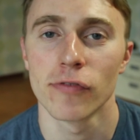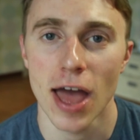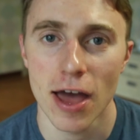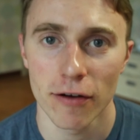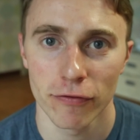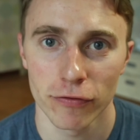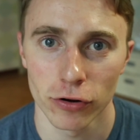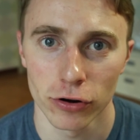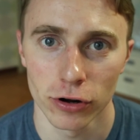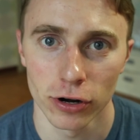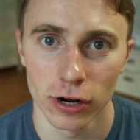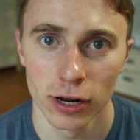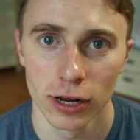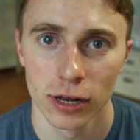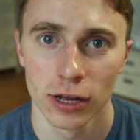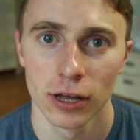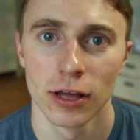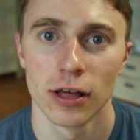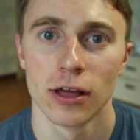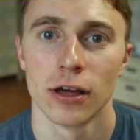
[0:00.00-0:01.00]
of effort
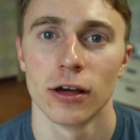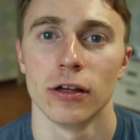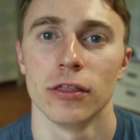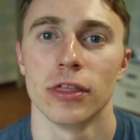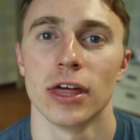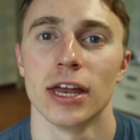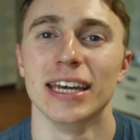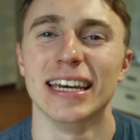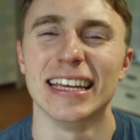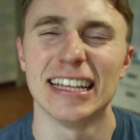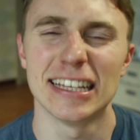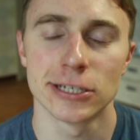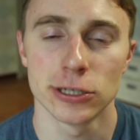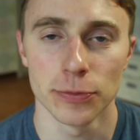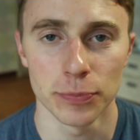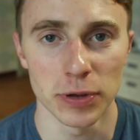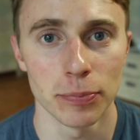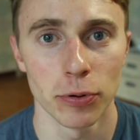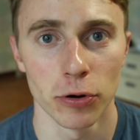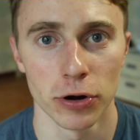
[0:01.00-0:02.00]
that needs to
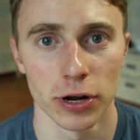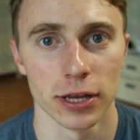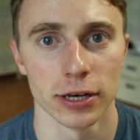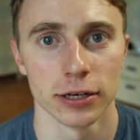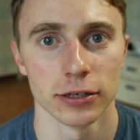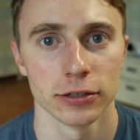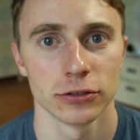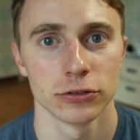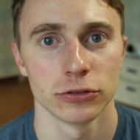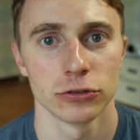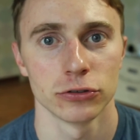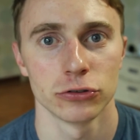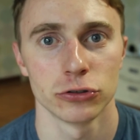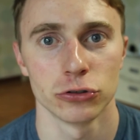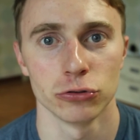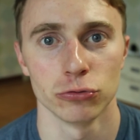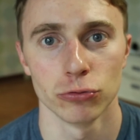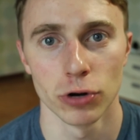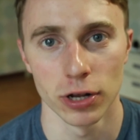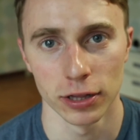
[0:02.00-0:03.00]
be put in
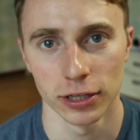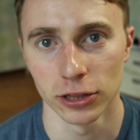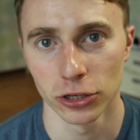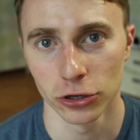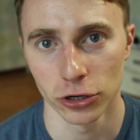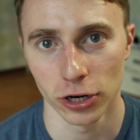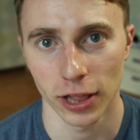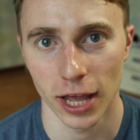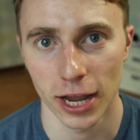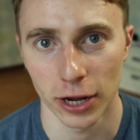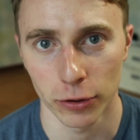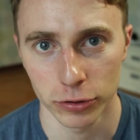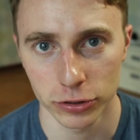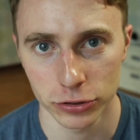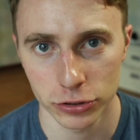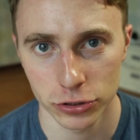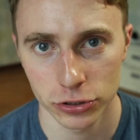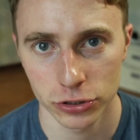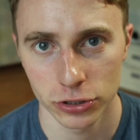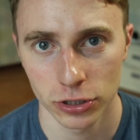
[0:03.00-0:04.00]
to really learn a
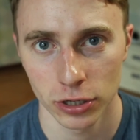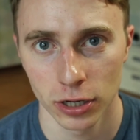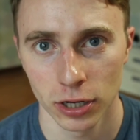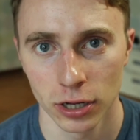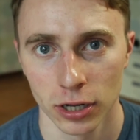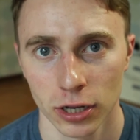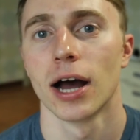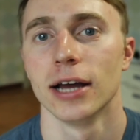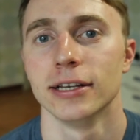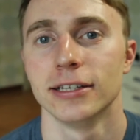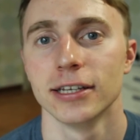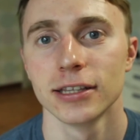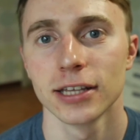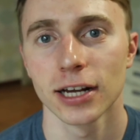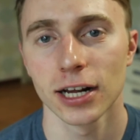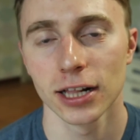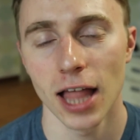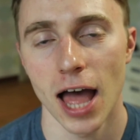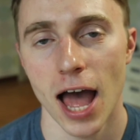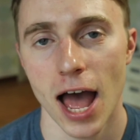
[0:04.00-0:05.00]
language. I did the
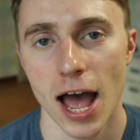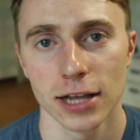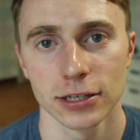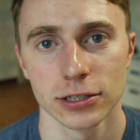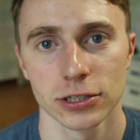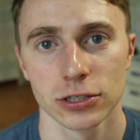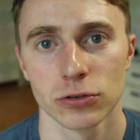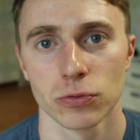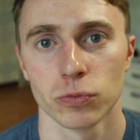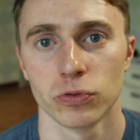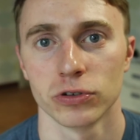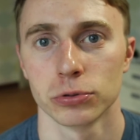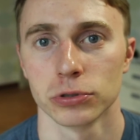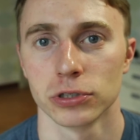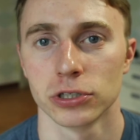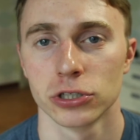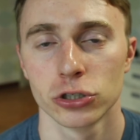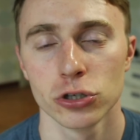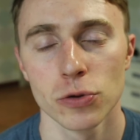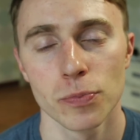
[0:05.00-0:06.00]
class, which
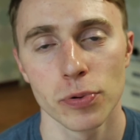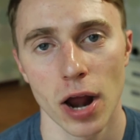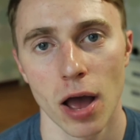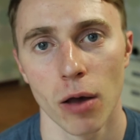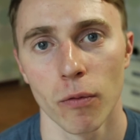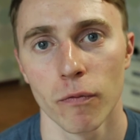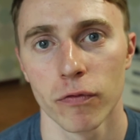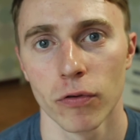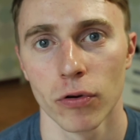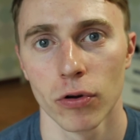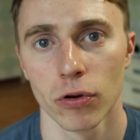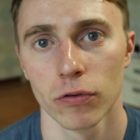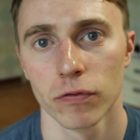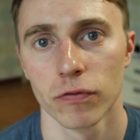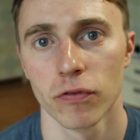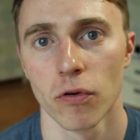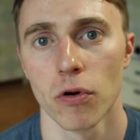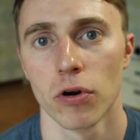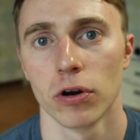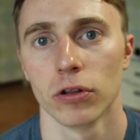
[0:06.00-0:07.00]
was super helpful
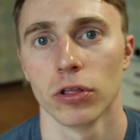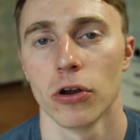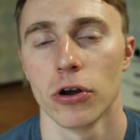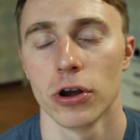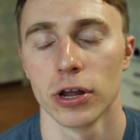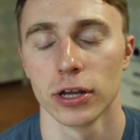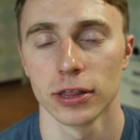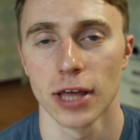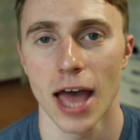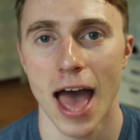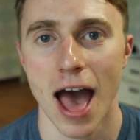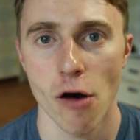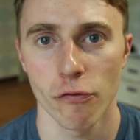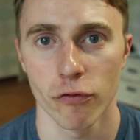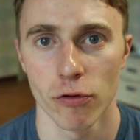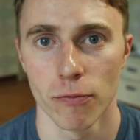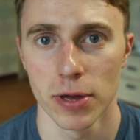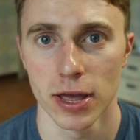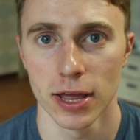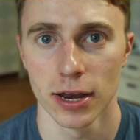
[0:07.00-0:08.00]
for learning the
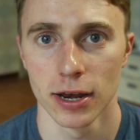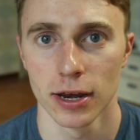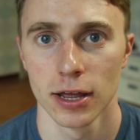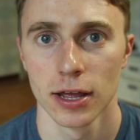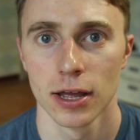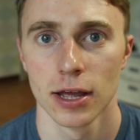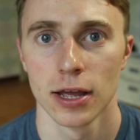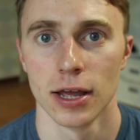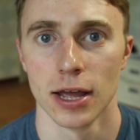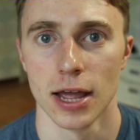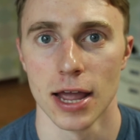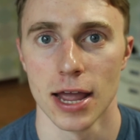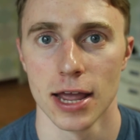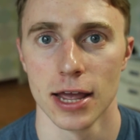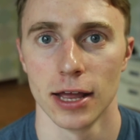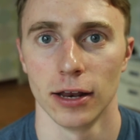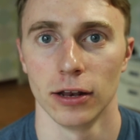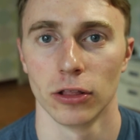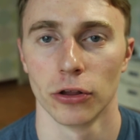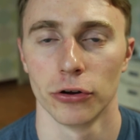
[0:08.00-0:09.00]
alphabet
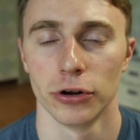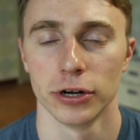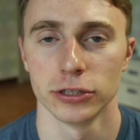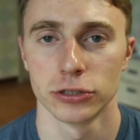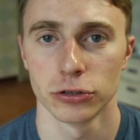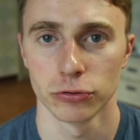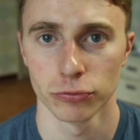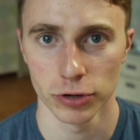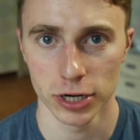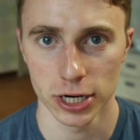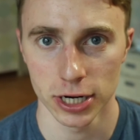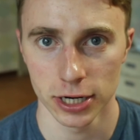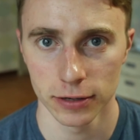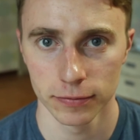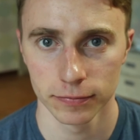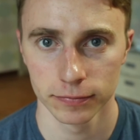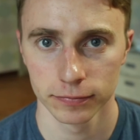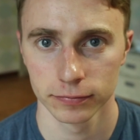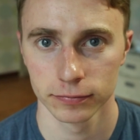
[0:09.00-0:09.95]
and learning to read,